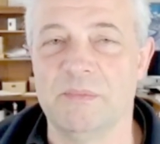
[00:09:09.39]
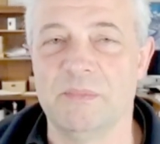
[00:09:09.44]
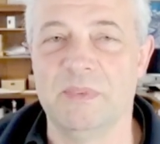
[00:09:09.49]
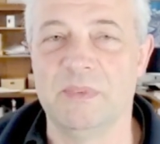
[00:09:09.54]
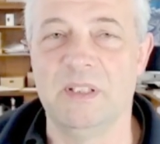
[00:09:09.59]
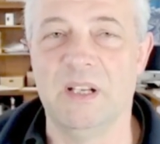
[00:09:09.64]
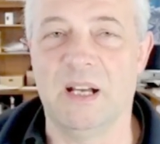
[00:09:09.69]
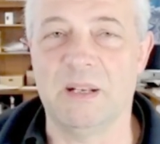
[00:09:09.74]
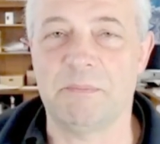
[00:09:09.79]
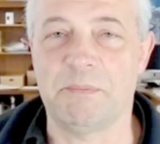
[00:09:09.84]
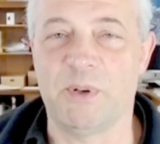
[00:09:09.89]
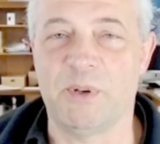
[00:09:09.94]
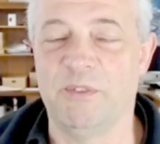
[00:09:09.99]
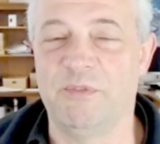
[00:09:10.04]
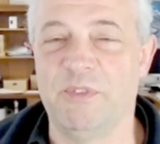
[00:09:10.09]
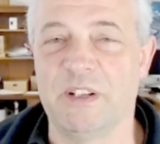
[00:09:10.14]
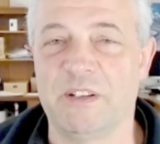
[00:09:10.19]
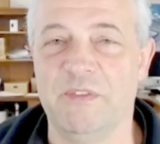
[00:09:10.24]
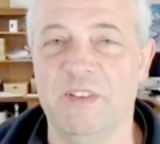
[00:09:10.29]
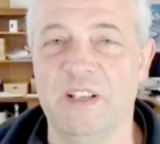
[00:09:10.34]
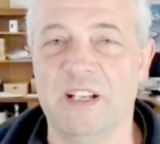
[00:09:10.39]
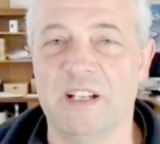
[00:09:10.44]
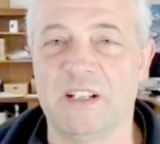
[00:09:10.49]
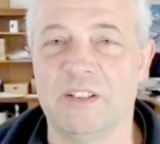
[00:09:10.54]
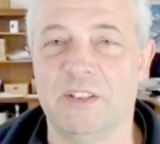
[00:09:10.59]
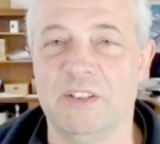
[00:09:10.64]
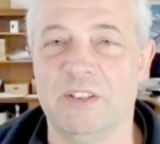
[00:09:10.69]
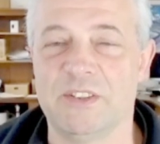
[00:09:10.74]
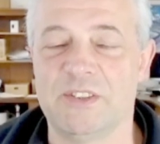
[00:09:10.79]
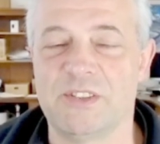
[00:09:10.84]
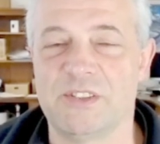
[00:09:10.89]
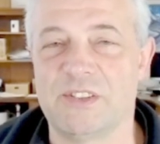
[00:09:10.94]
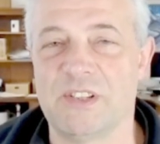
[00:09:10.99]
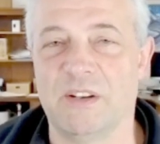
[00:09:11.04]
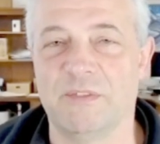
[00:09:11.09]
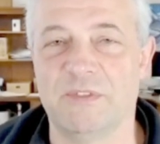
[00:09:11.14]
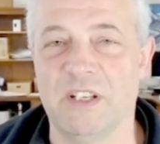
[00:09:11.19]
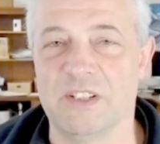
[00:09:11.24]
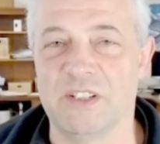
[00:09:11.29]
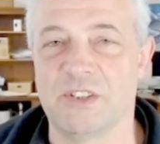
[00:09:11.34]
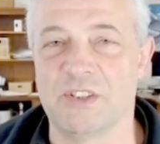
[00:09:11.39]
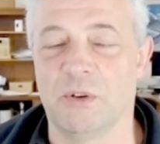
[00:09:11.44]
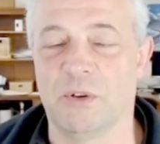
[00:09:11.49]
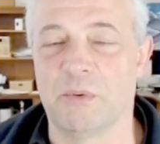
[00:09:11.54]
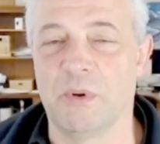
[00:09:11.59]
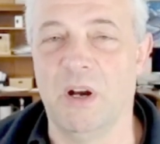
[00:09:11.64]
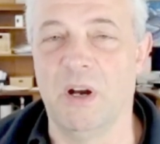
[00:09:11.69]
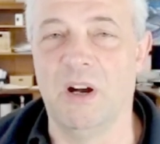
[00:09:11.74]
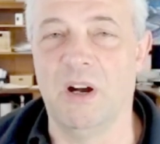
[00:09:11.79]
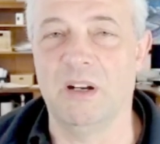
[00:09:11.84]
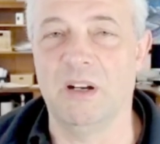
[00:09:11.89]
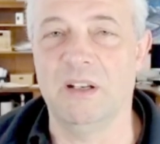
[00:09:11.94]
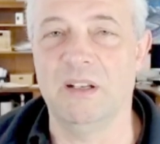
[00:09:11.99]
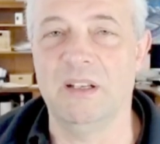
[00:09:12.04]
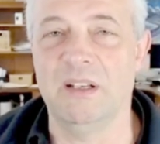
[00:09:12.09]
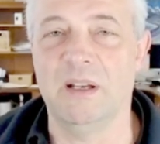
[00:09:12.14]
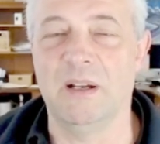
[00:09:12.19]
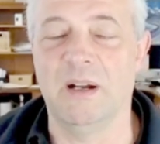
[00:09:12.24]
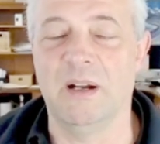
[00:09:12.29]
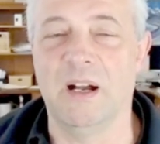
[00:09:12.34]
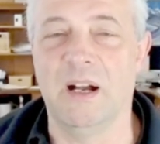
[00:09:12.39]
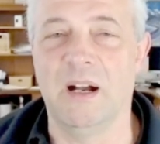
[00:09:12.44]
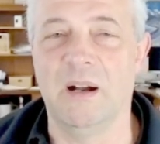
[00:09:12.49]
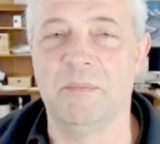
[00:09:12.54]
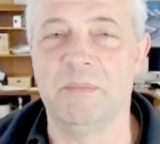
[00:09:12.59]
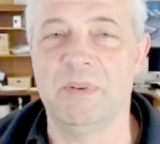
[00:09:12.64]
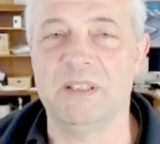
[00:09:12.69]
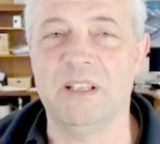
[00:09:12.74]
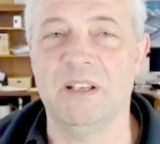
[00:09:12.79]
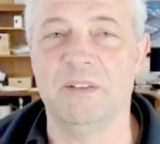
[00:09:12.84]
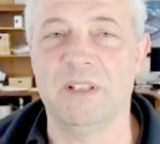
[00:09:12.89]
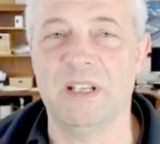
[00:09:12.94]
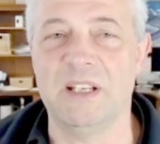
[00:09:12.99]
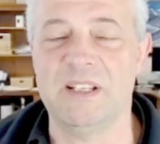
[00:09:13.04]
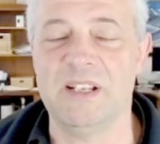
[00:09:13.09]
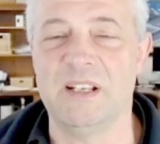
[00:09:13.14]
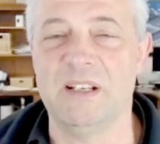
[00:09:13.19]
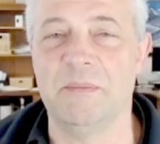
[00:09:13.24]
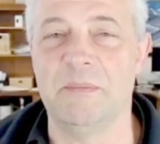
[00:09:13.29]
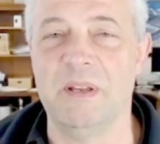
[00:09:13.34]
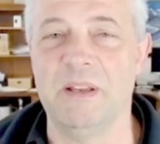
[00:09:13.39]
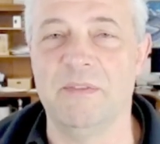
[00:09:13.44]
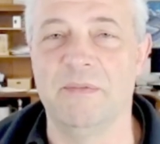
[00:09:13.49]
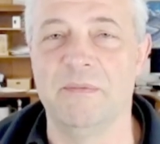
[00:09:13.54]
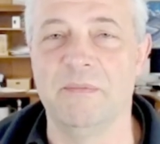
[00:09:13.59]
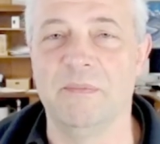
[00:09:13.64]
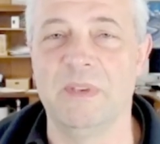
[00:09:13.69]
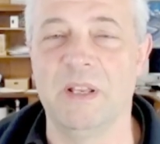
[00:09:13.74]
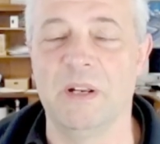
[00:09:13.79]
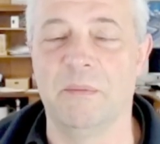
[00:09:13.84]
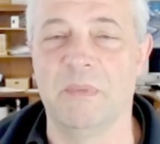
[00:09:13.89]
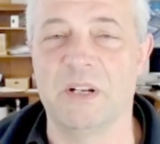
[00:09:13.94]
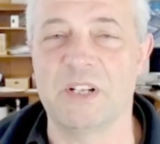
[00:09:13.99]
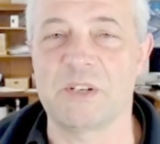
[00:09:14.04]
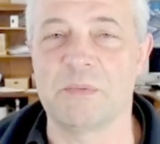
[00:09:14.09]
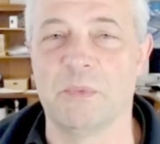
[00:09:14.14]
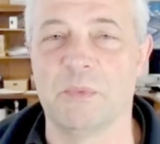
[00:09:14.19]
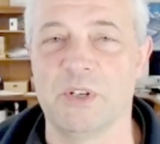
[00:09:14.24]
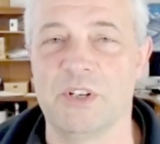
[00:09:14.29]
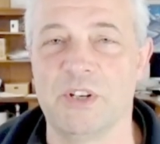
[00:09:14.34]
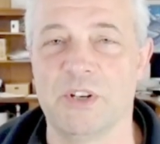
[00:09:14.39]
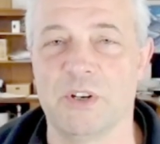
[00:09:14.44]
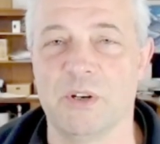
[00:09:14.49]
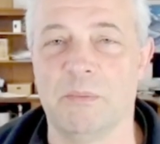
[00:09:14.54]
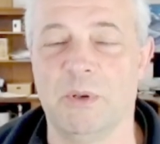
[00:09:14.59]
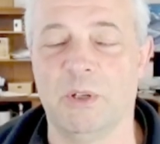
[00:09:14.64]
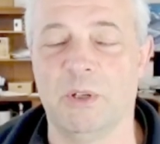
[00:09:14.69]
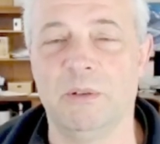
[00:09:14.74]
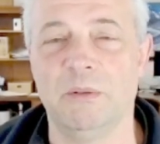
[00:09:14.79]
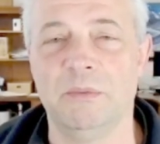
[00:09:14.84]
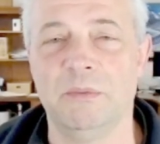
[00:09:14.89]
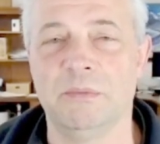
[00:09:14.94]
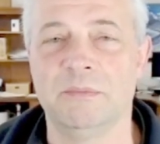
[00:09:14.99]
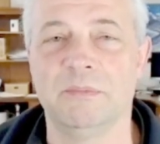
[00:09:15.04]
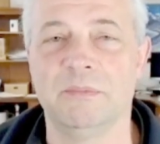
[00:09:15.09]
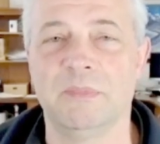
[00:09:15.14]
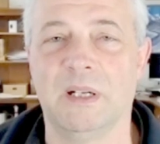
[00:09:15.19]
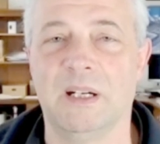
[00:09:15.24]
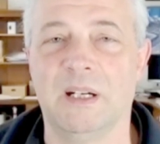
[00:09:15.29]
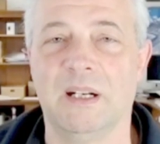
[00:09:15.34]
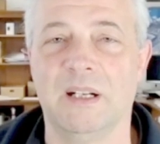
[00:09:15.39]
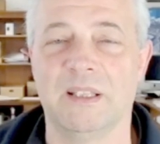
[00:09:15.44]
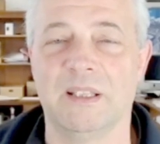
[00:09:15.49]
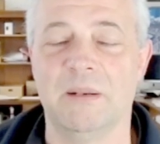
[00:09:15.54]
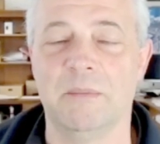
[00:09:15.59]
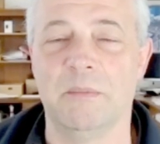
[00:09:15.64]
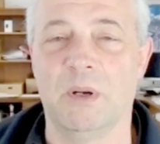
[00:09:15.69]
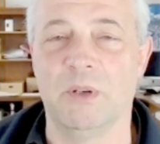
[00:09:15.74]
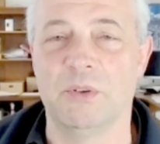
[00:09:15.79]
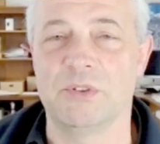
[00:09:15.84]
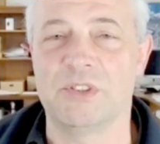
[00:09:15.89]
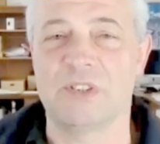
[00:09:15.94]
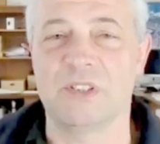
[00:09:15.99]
Not perfect vehicles. Stuff does go wrong, but they tend to be much more durable than most.